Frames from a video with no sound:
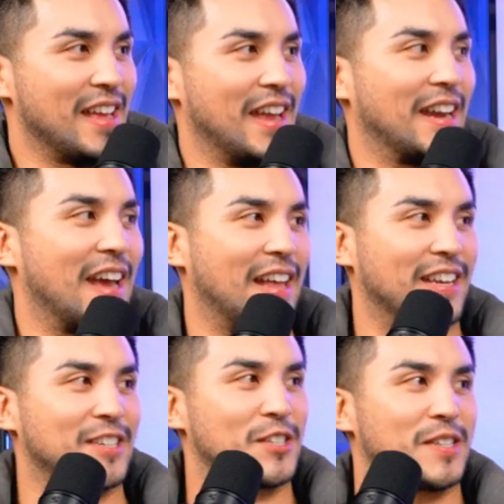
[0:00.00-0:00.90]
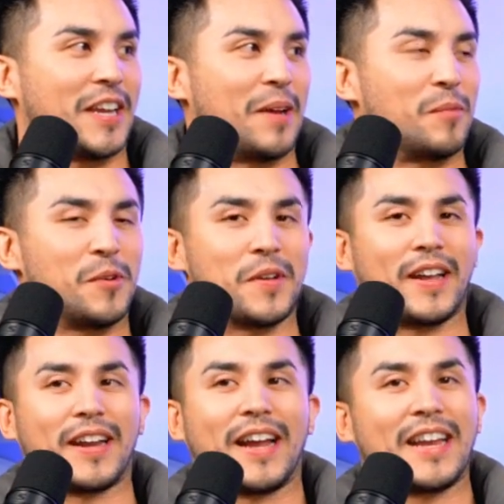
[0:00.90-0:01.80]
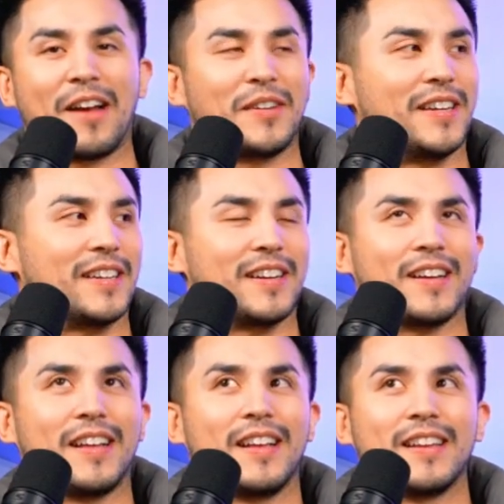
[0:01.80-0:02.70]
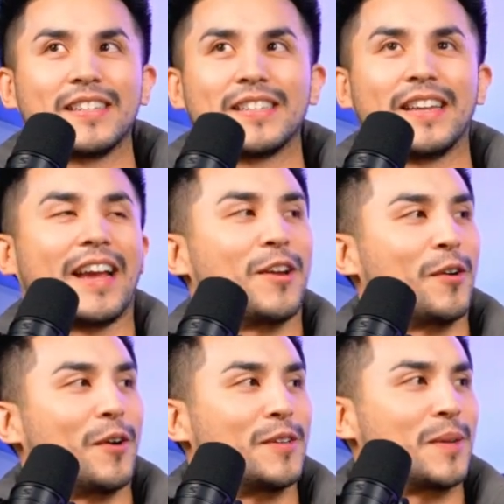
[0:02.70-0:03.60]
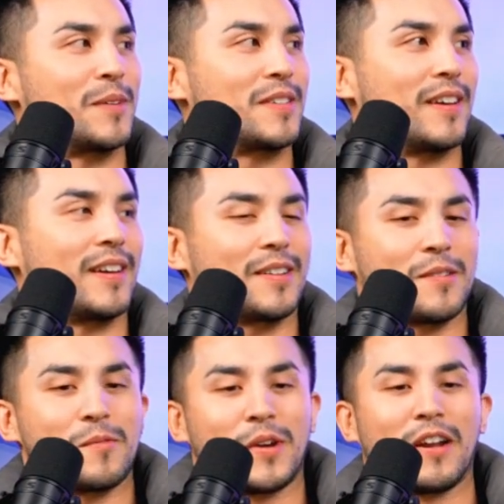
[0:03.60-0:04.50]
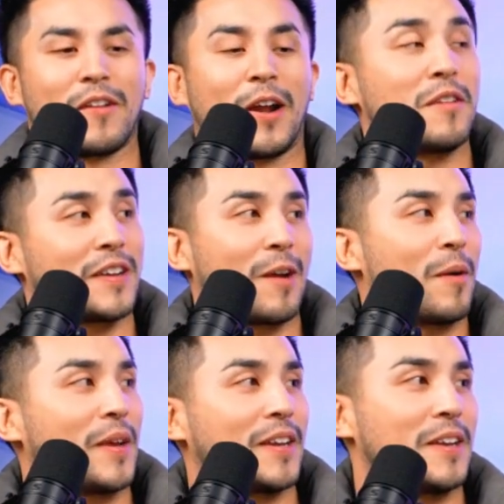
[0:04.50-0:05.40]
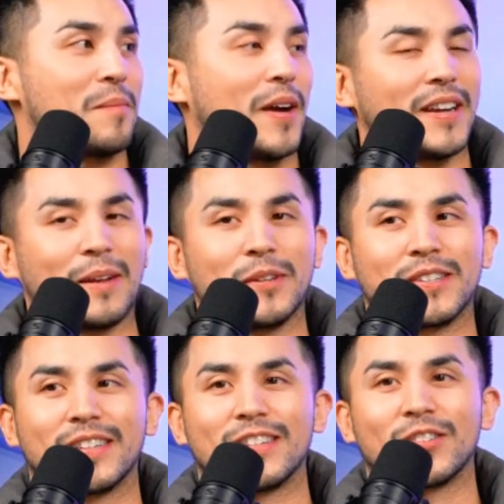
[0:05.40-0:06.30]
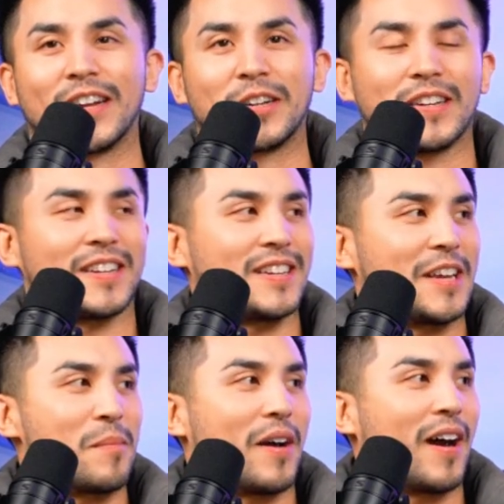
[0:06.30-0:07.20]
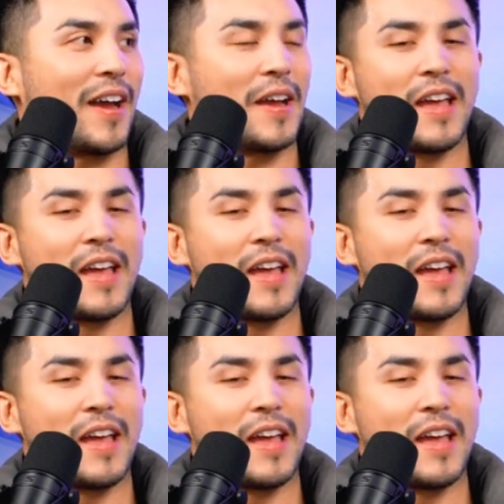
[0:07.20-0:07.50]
And I had like just a table, and I didn't have any standards. I'm just like, whatever. I don't even care about making any money. I'm just trying to get by.